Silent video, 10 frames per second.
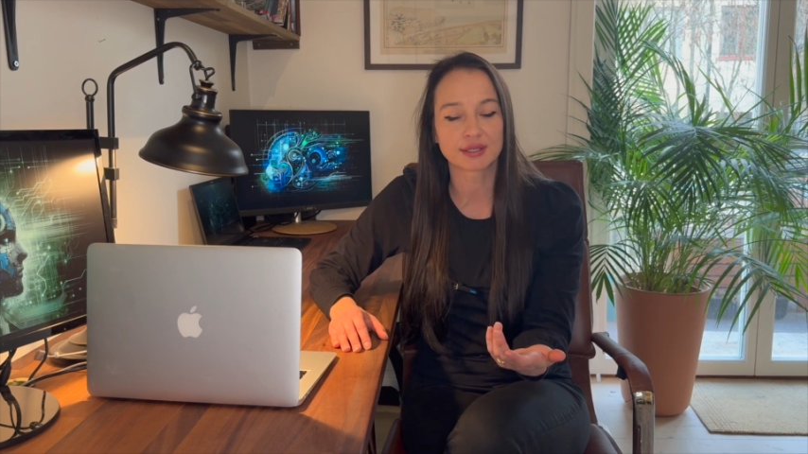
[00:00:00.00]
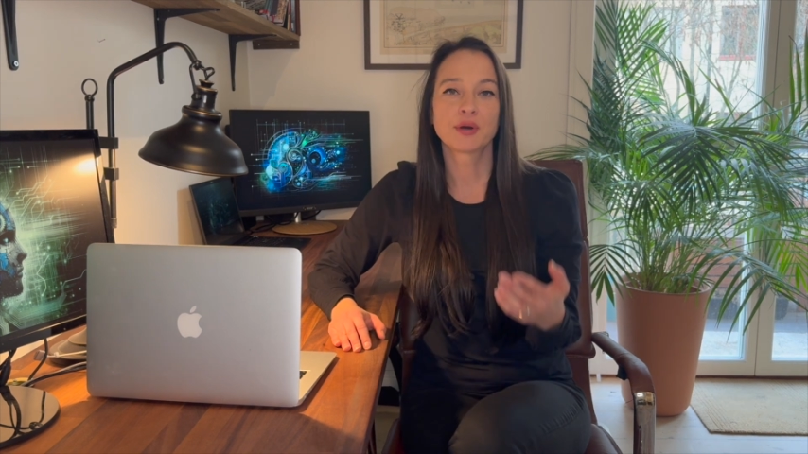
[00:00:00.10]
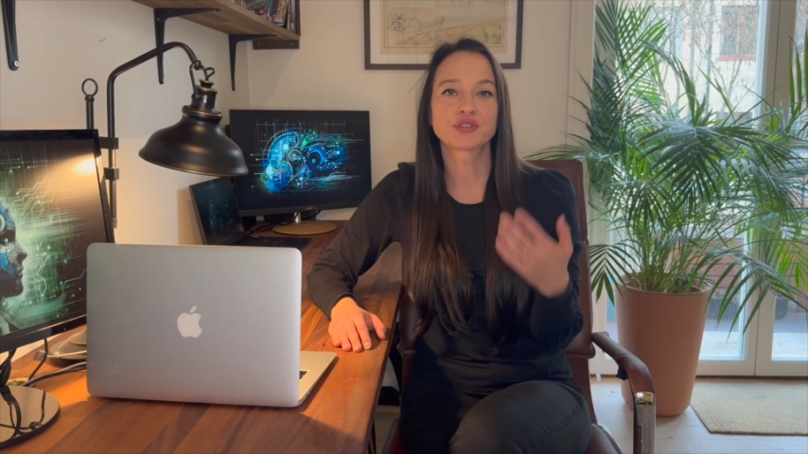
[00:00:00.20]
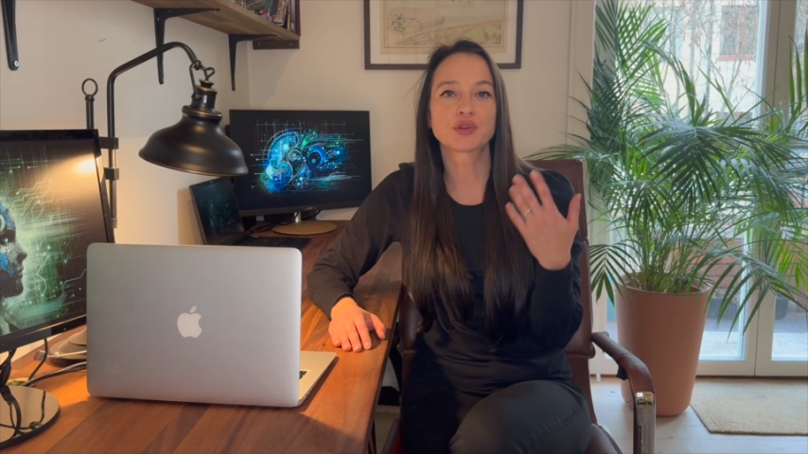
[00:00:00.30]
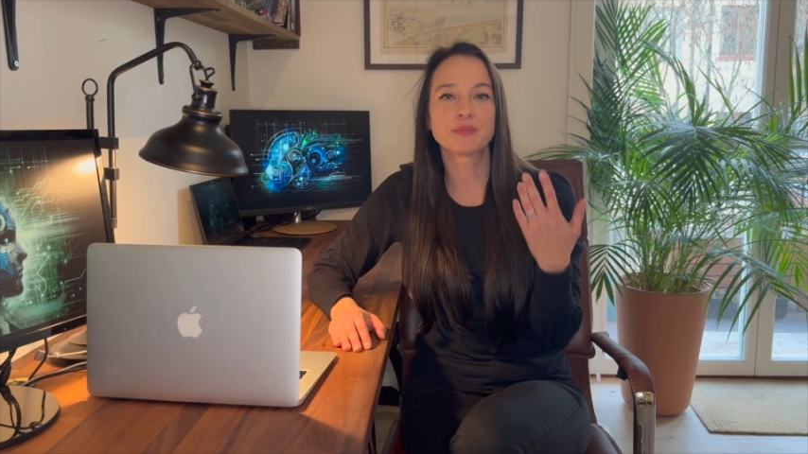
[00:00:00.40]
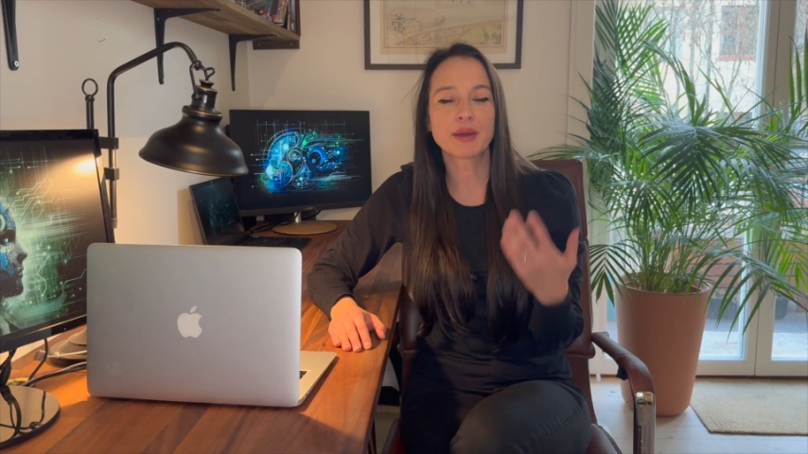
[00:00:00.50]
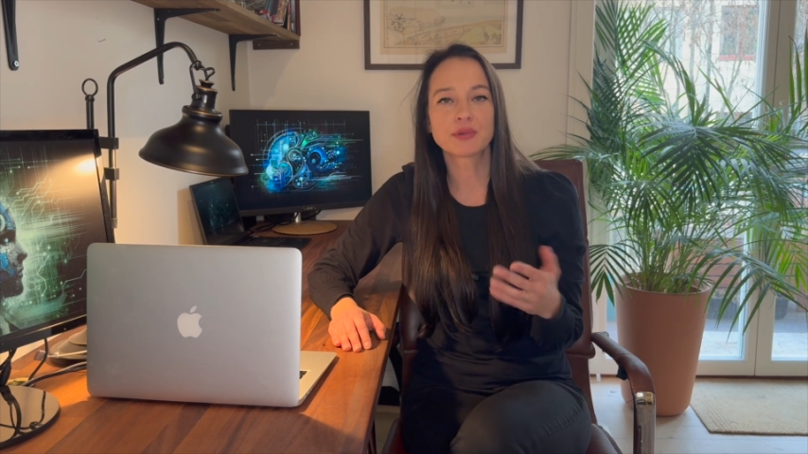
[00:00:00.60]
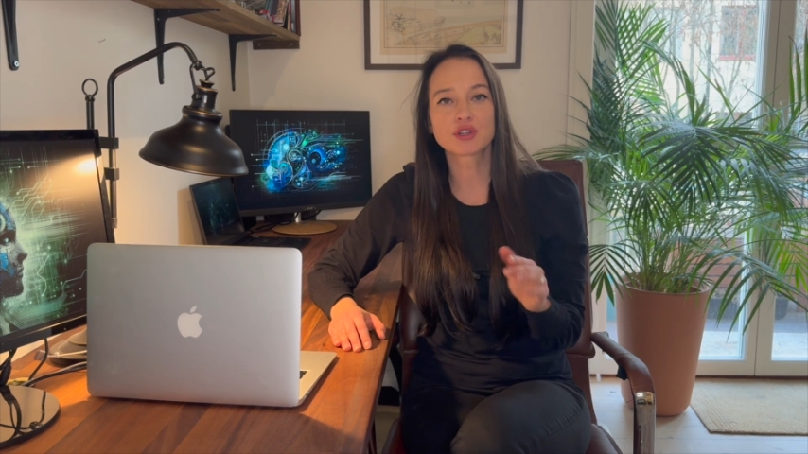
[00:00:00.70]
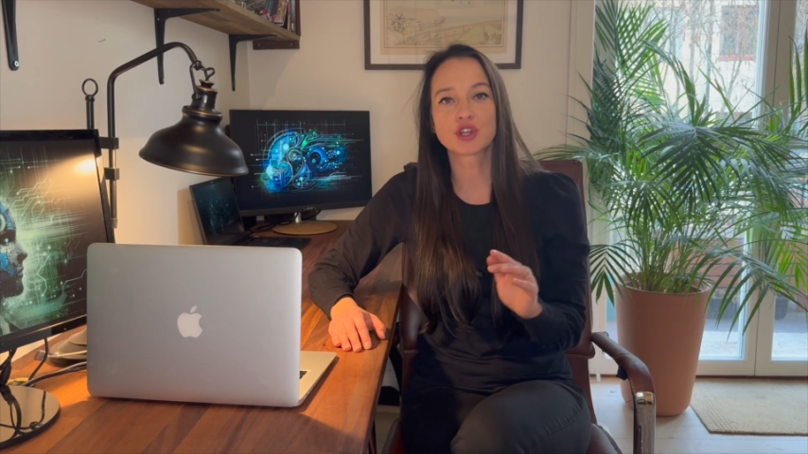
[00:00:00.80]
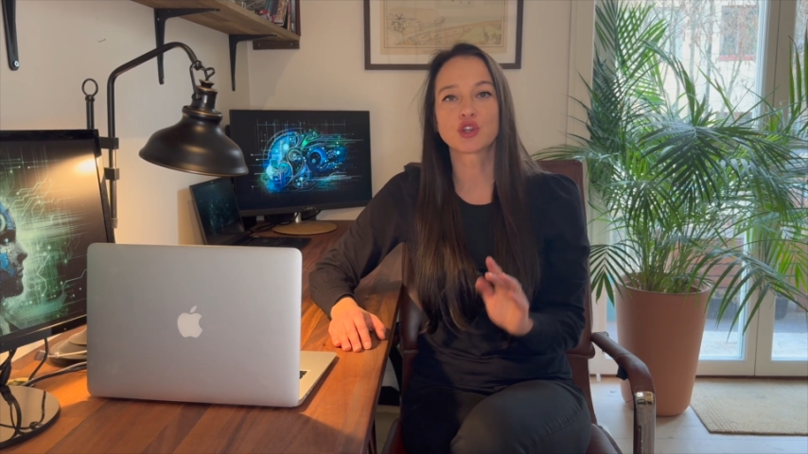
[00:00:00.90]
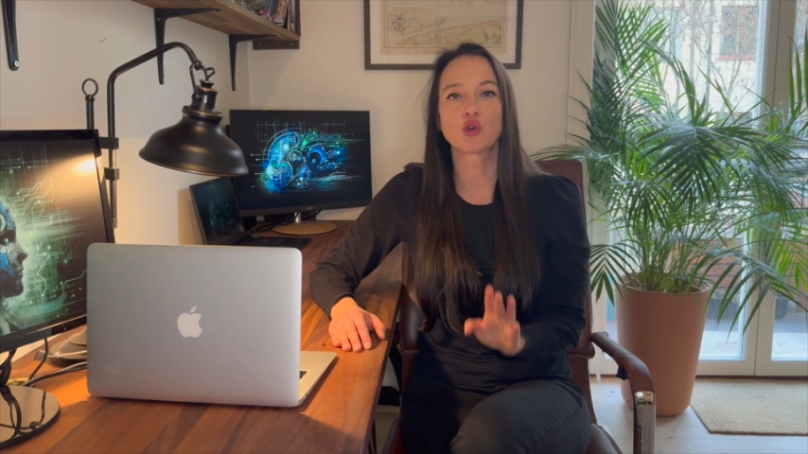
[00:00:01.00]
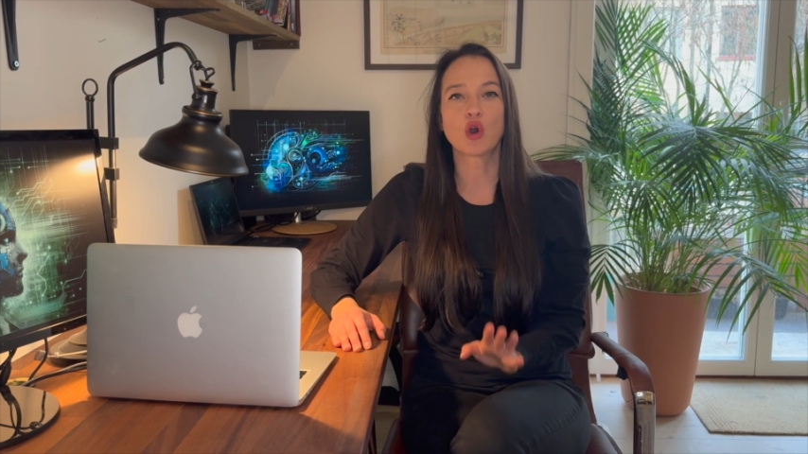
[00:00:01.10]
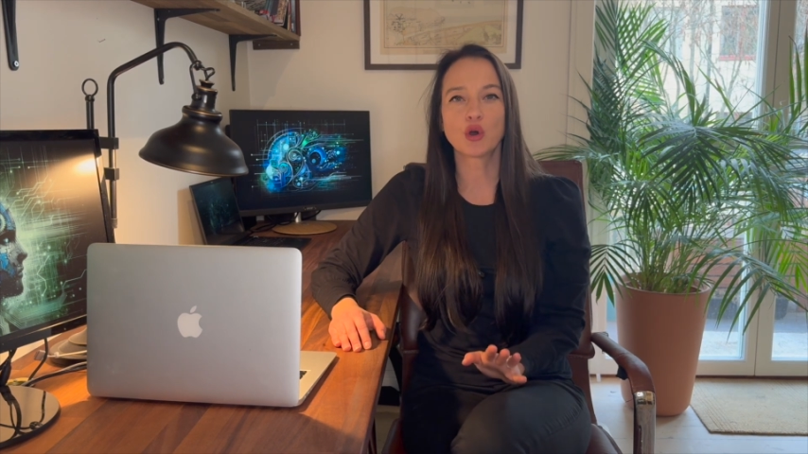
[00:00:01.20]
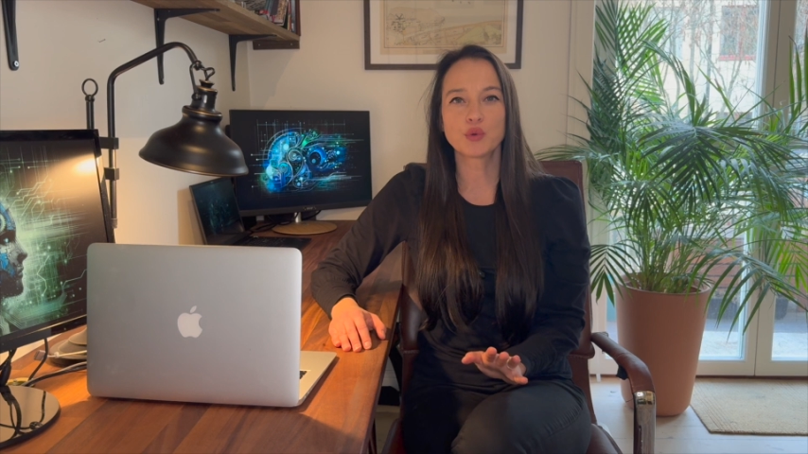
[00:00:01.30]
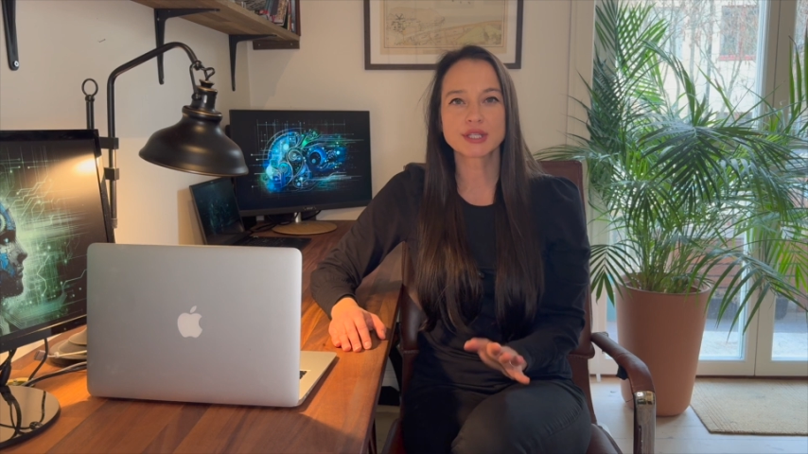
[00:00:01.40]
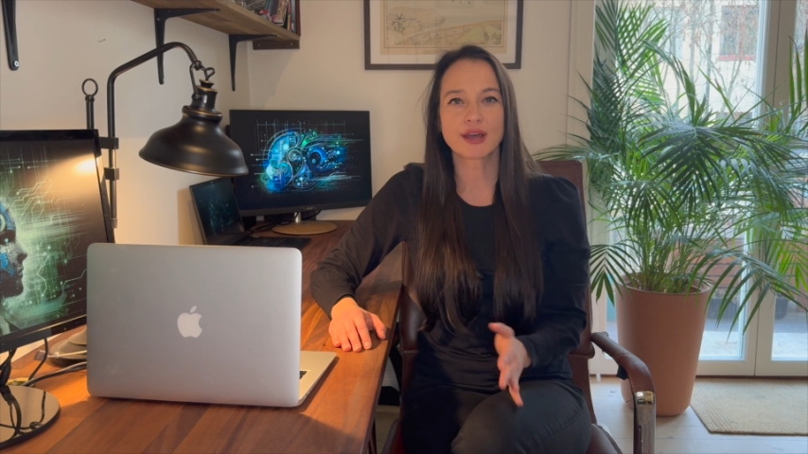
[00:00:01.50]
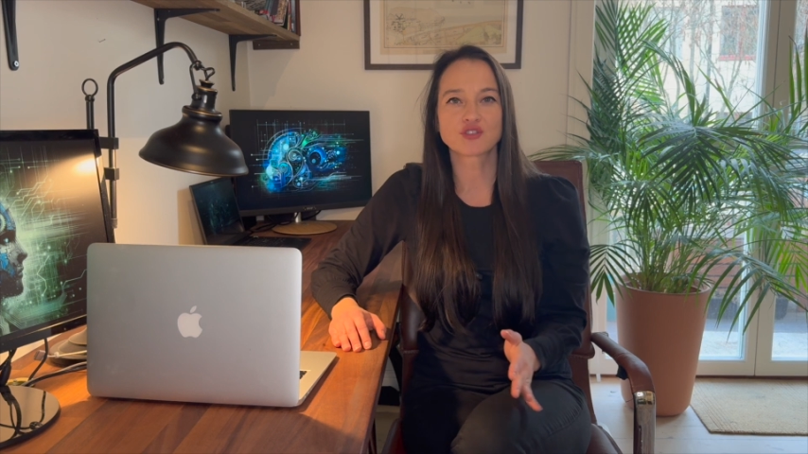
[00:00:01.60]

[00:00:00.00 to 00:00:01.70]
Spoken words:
But remember that you always have